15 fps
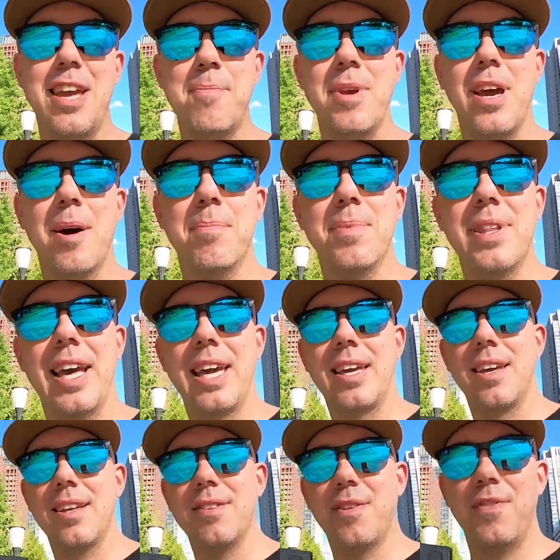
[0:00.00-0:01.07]
Hit me up, like
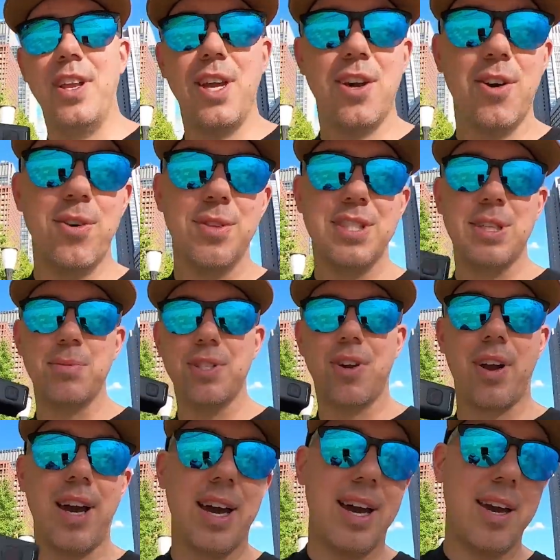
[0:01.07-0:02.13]
the video,
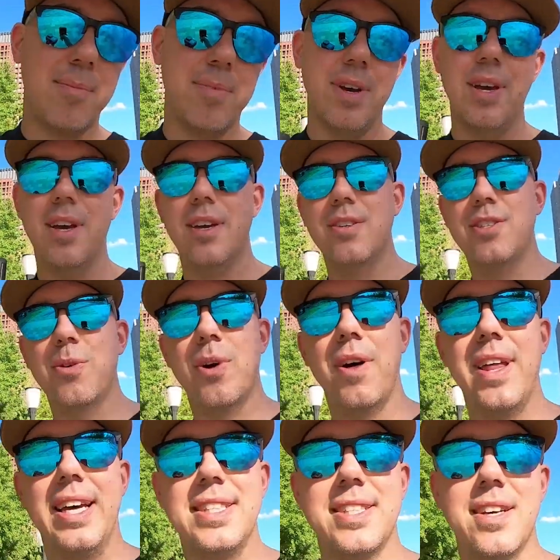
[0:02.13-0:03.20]
subscribe, do
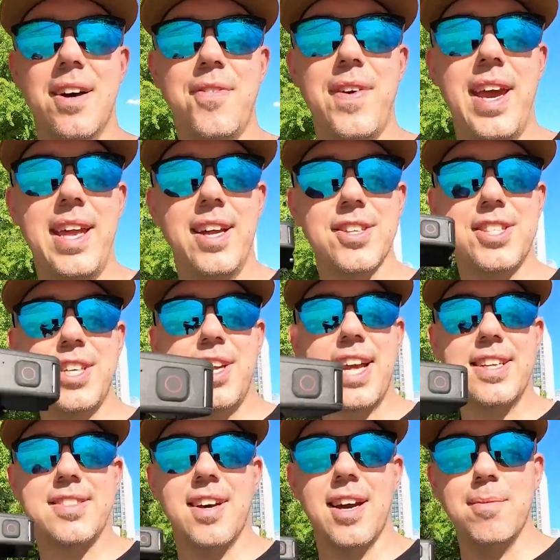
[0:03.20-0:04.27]
all that stuff, and I'll see you
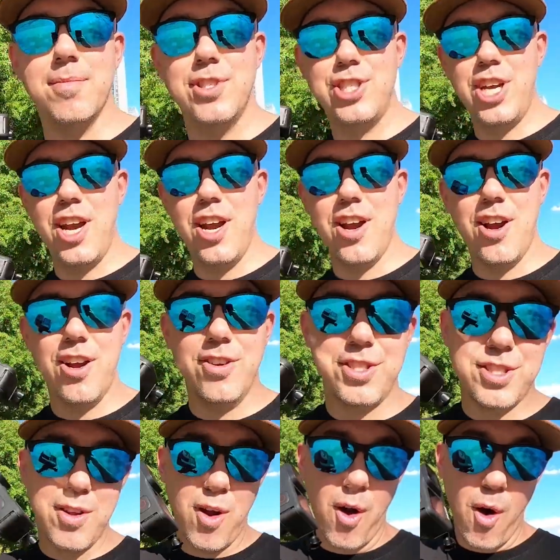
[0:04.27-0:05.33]
next time.
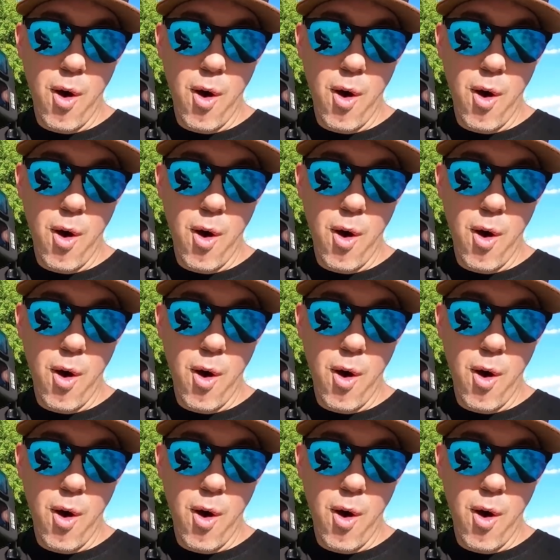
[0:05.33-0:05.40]
Cheers.